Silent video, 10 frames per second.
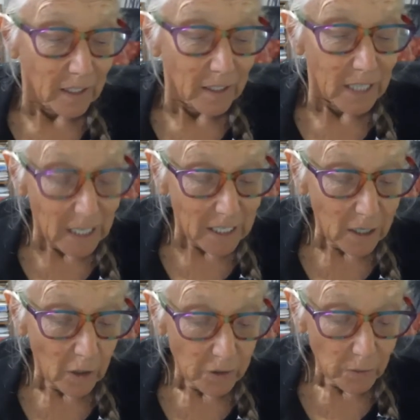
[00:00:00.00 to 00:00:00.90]
TT
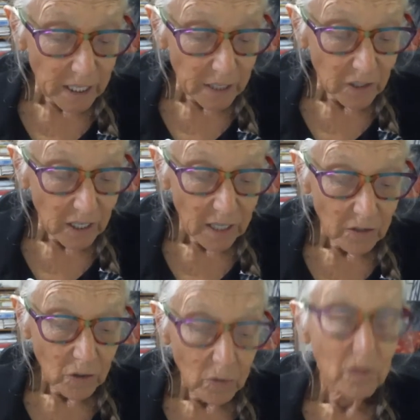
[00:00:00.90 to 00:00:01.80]
Australasia
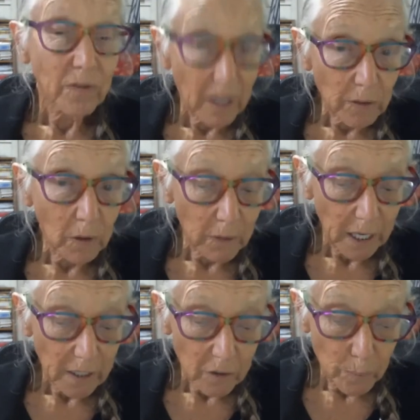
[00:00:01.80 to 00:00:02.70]
has used a federal
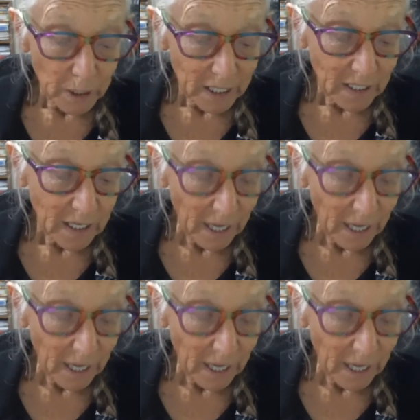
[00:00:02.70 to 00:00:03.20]
grant to bring